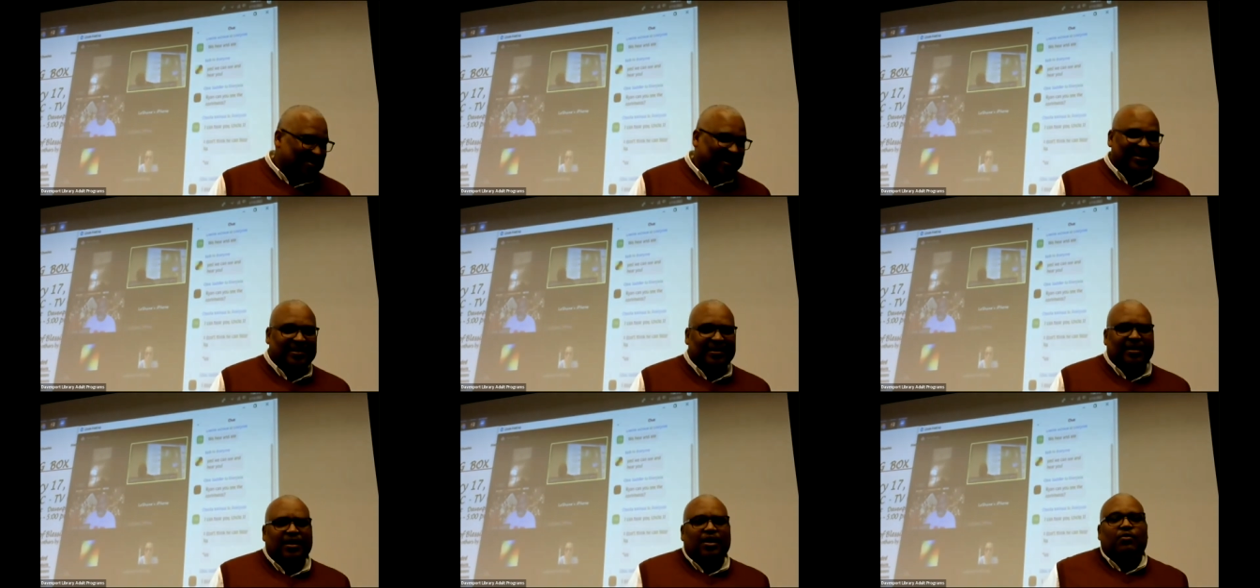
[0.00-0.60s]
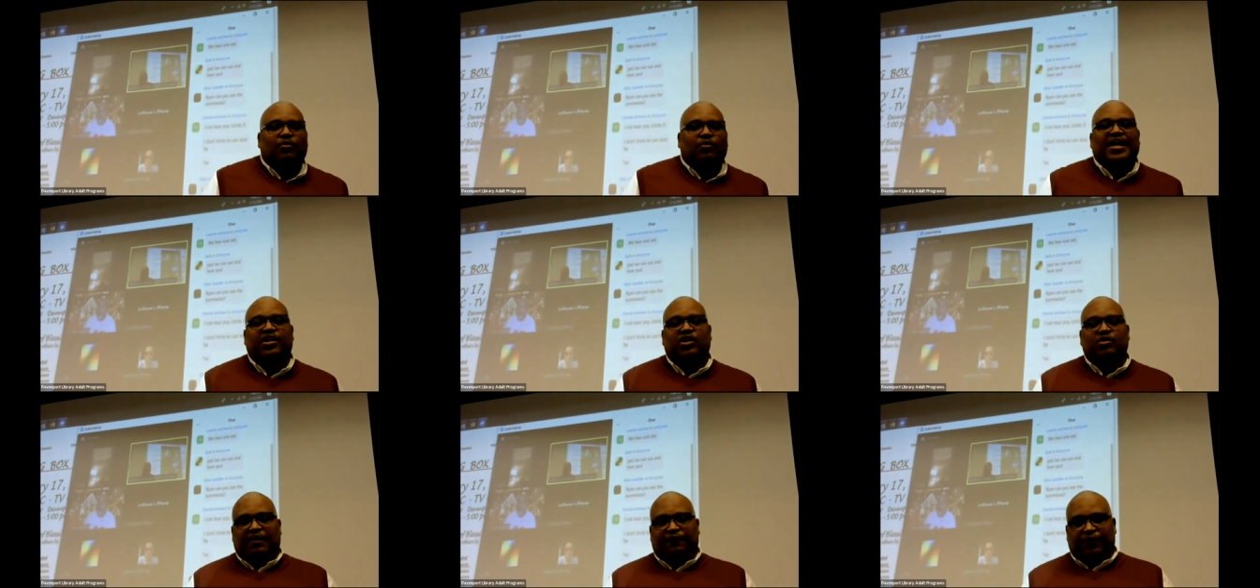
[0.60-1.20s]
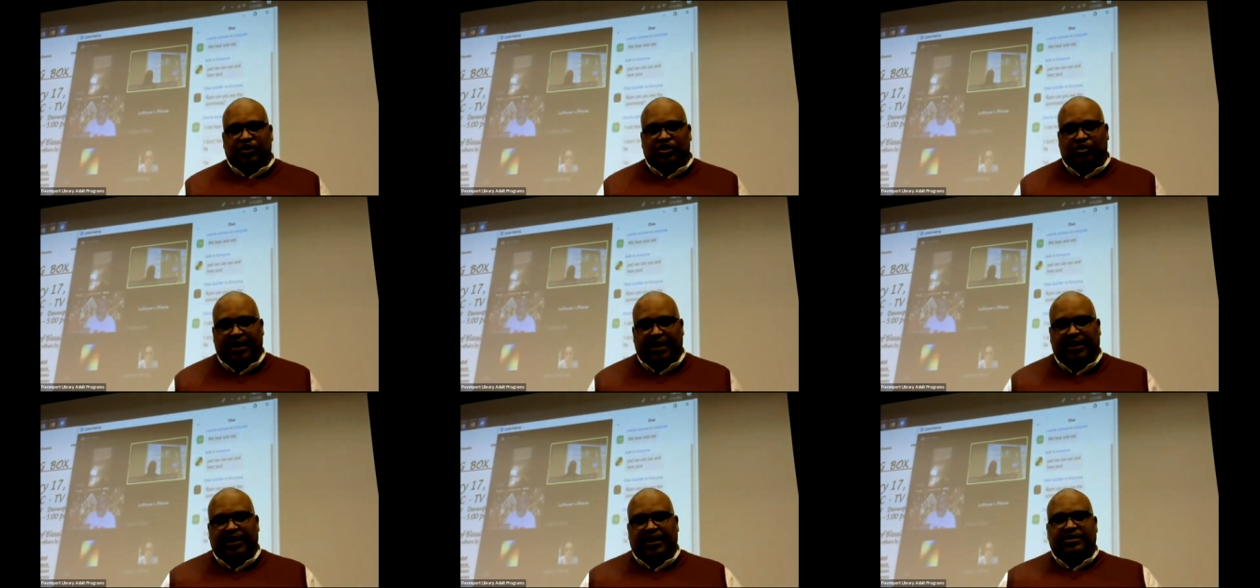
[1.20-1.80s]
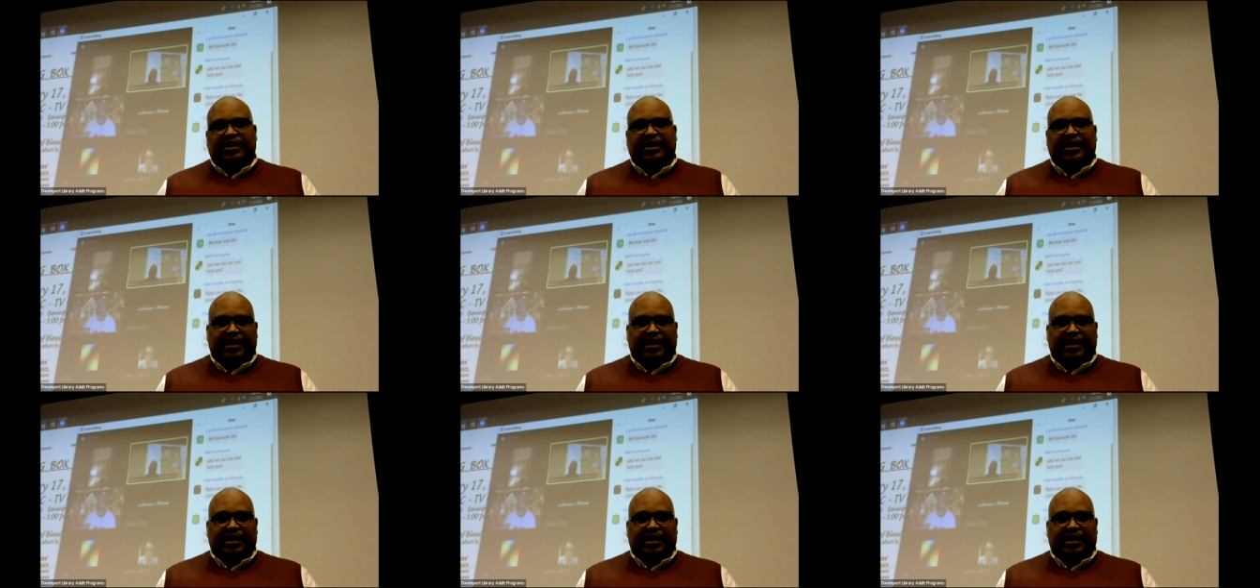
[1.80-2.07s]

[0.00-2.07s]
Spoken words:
But, well, thank you all for joining us.